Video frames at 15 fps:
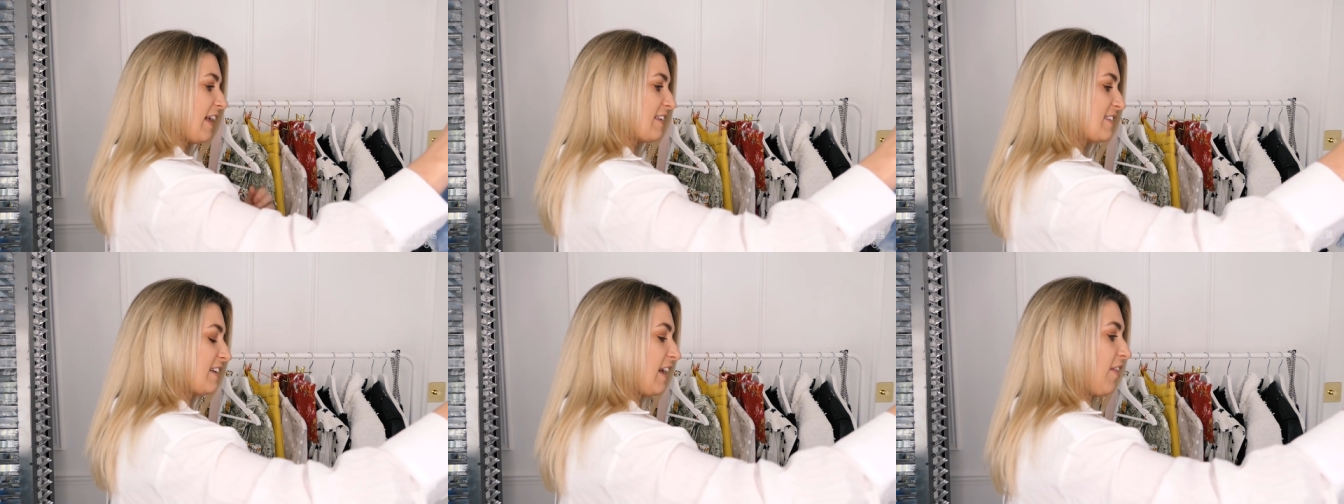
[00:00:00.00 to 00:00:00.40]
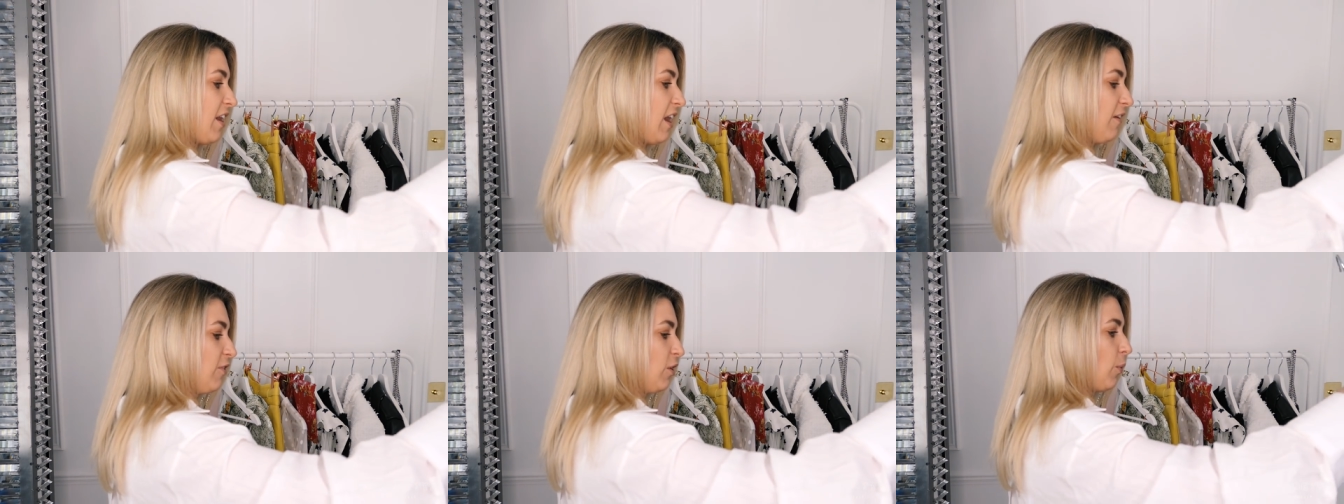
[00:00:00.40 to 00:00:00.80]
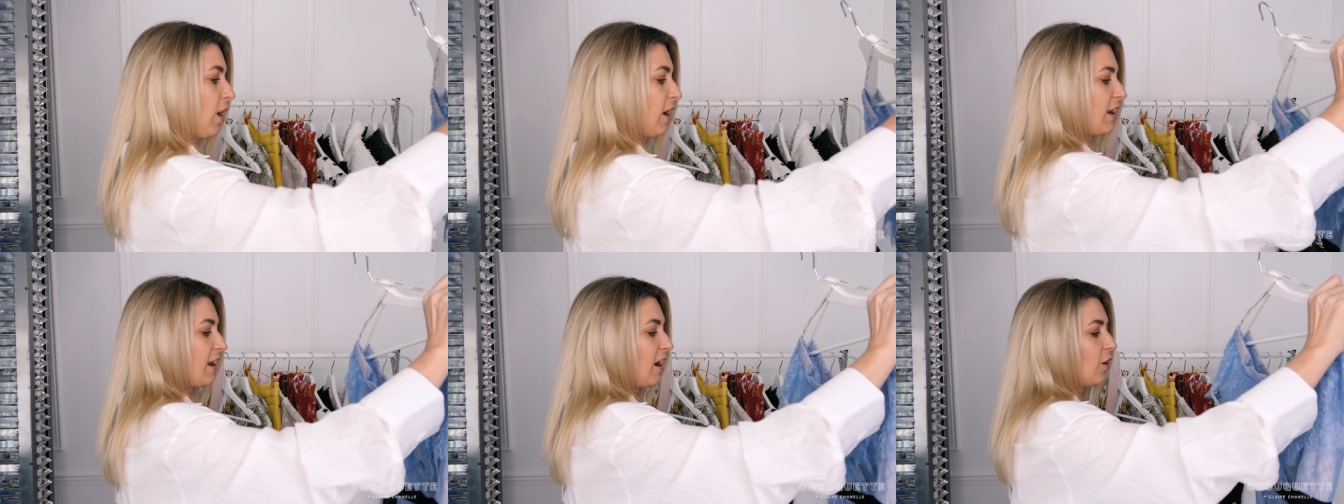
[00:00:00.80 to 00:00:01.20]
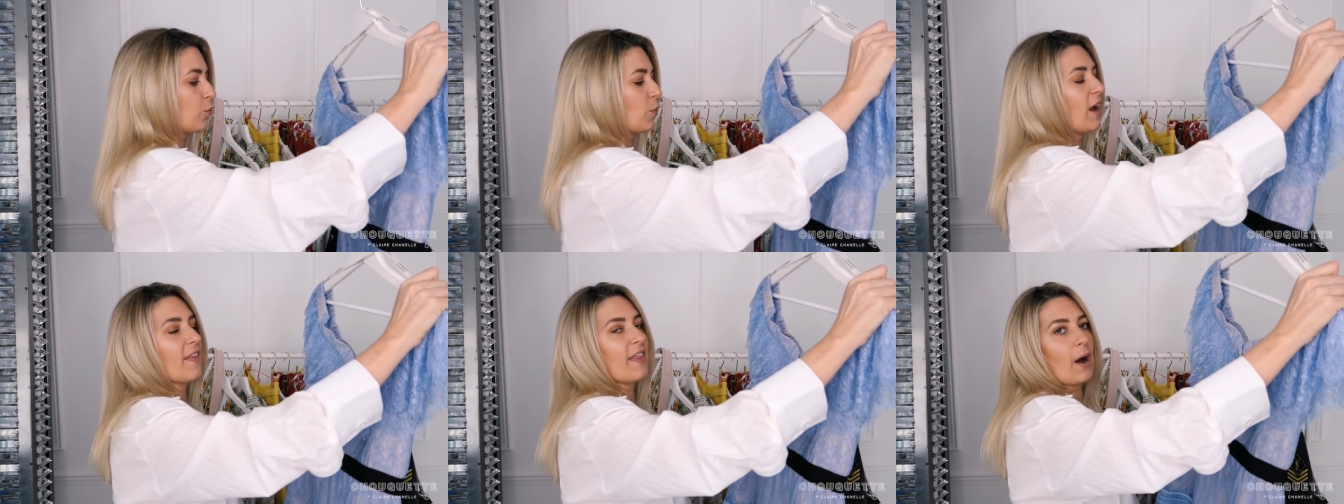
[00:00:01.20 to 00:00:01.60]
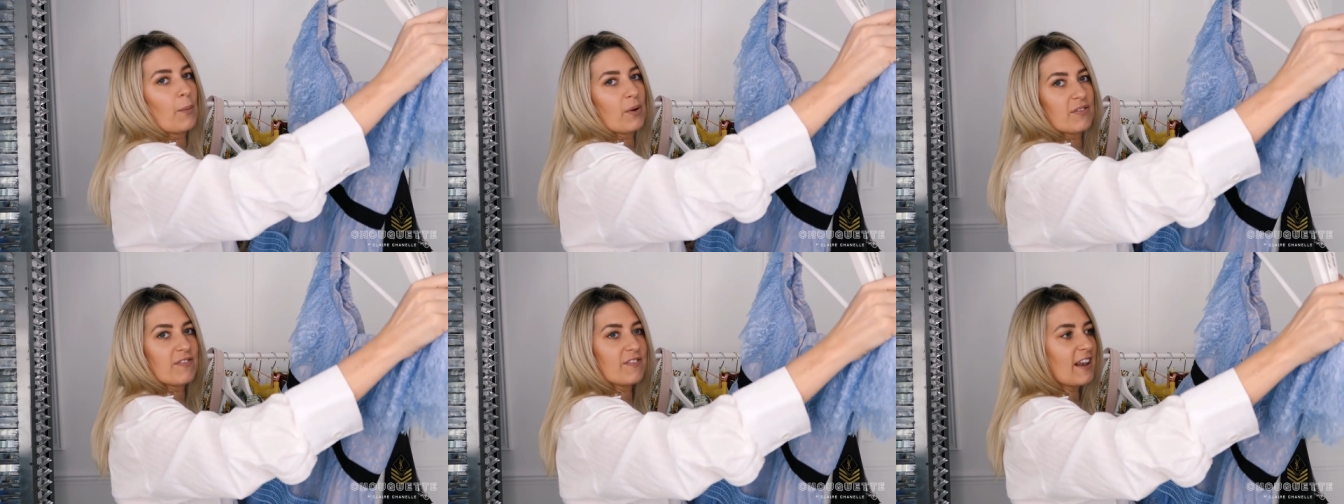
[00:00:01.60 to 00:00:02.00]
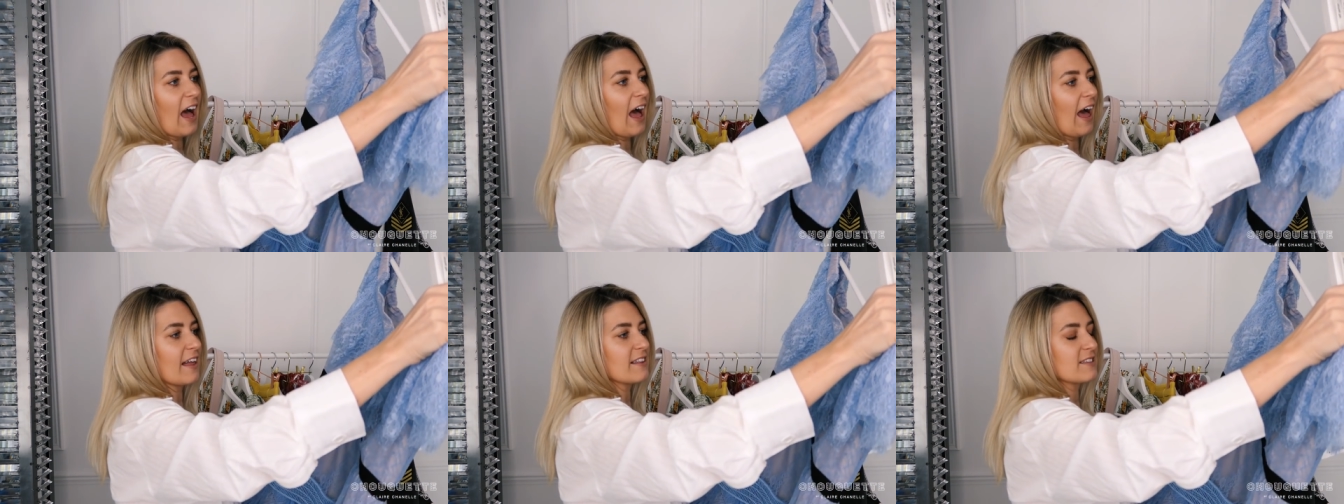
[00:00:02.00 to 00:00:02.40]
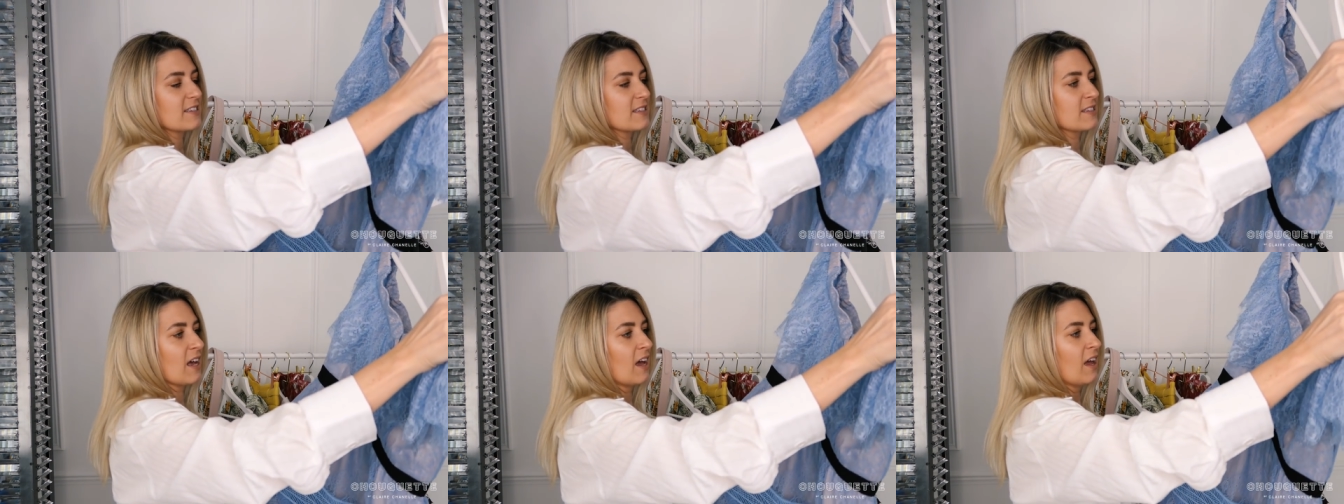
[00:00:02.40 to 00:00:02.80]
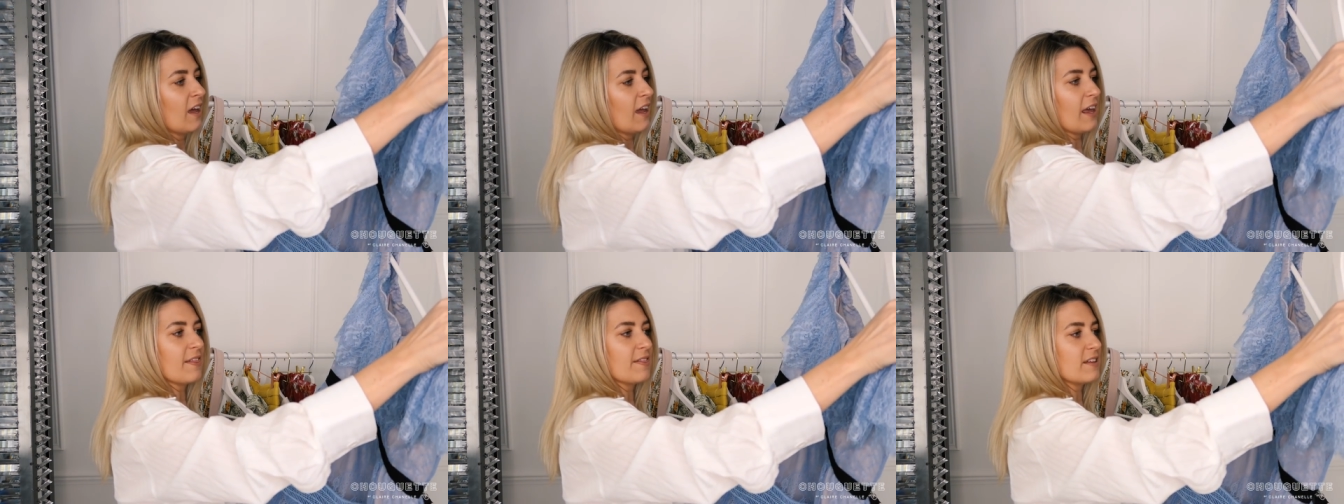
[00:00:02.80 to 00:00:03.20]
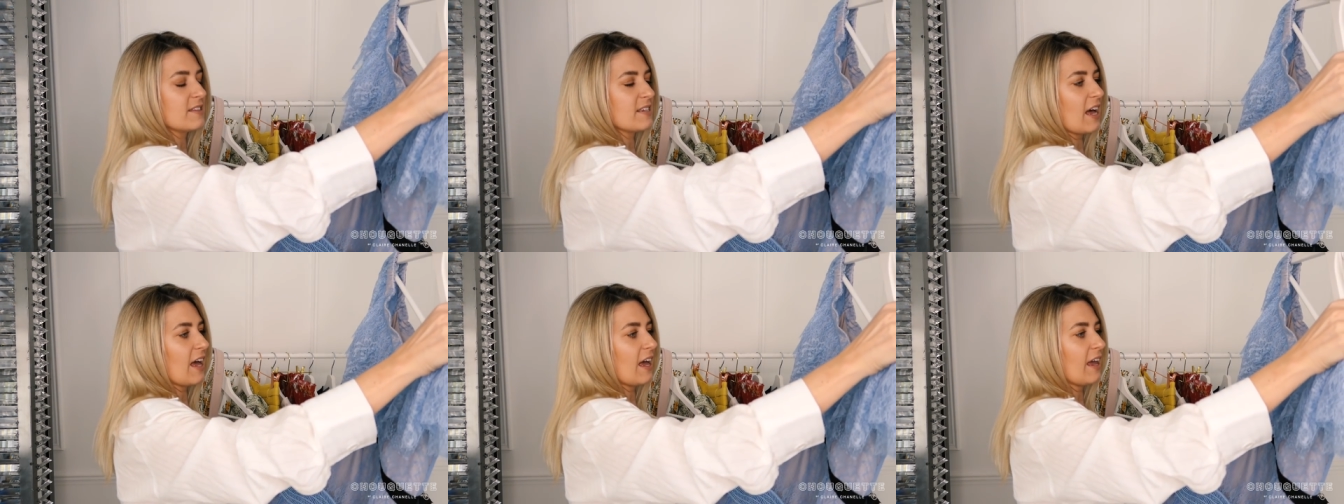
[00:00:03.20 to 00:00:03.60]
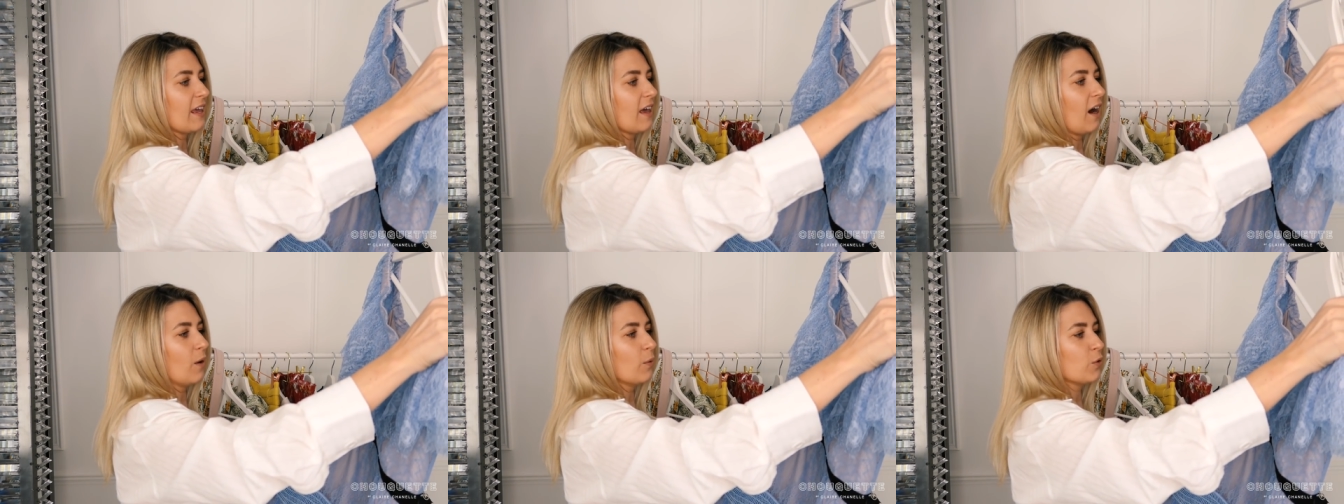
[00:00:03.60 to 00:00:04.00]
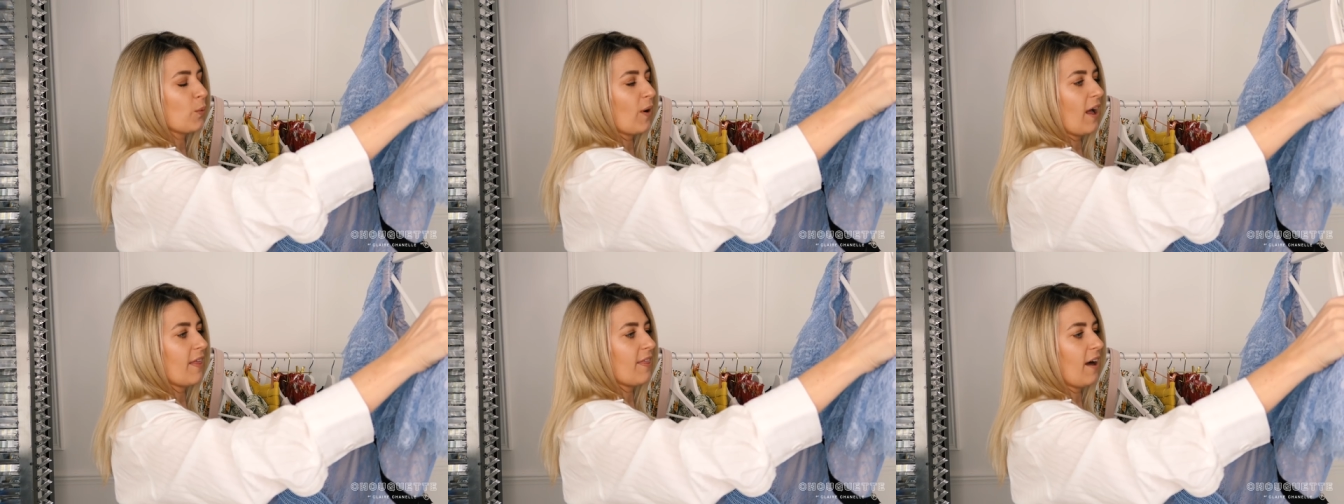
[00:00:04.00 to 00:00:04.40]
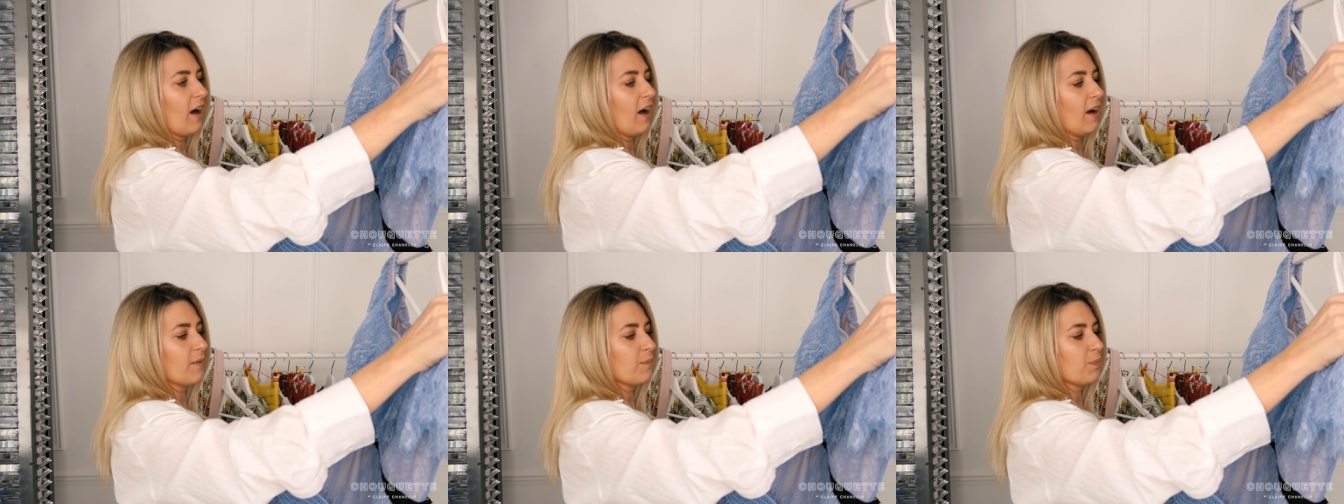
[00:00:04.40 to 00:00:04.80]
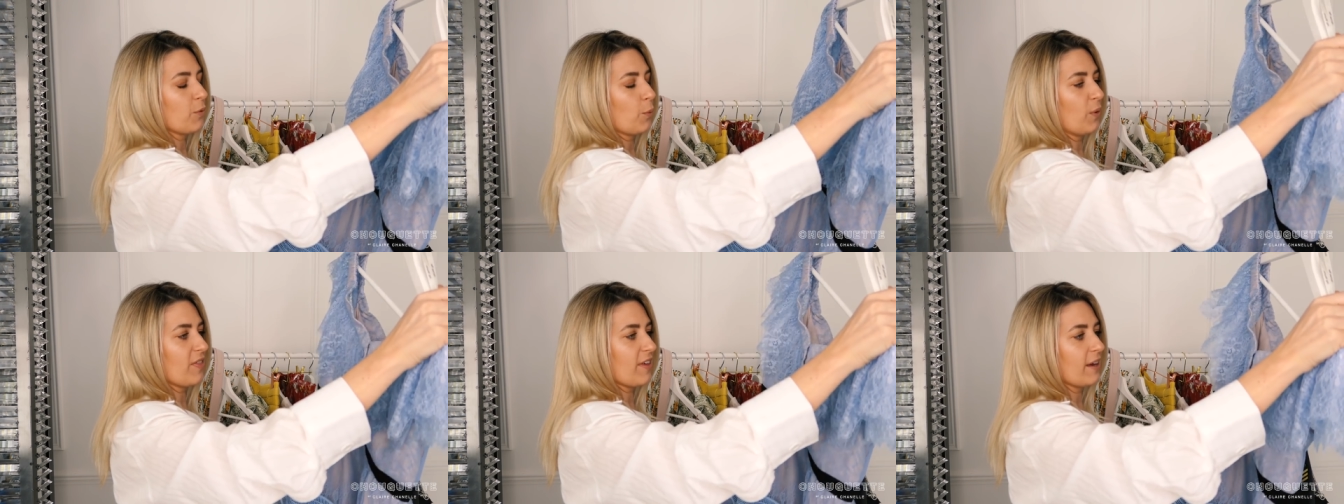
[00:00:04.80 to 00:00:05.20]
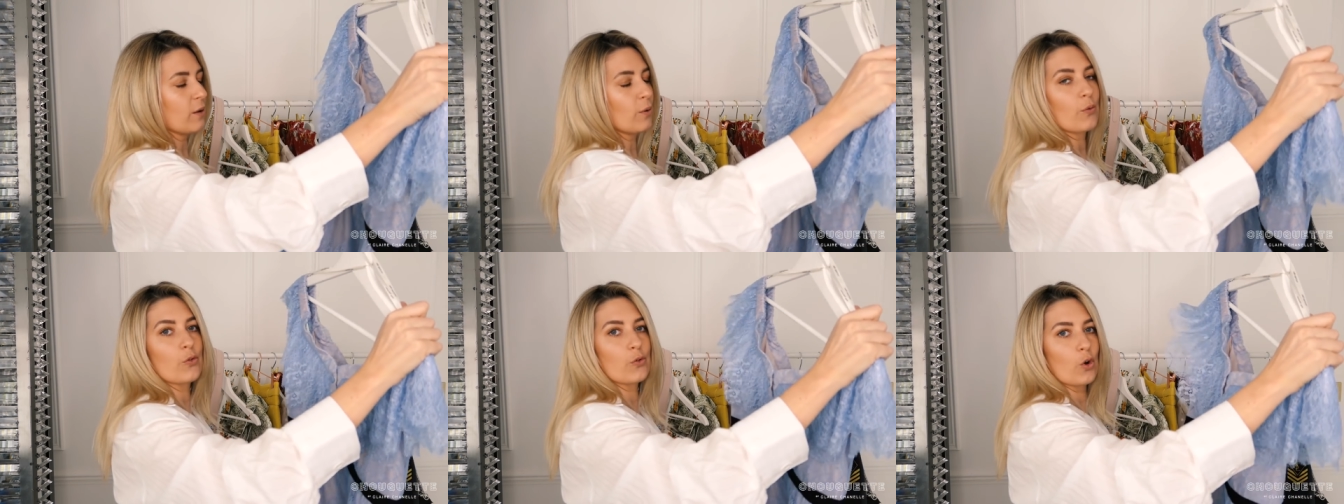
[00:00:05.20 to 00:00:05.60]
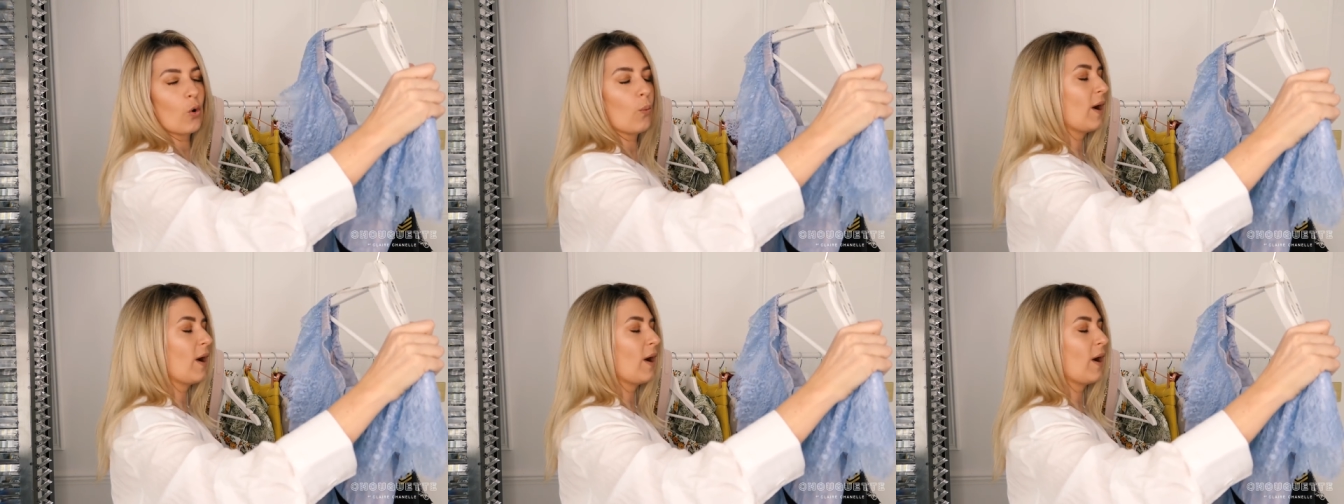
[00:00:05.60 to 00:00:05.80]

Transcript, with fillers: that's another lovely one and I'd wear that with flats in the day. I would wear that with heels to a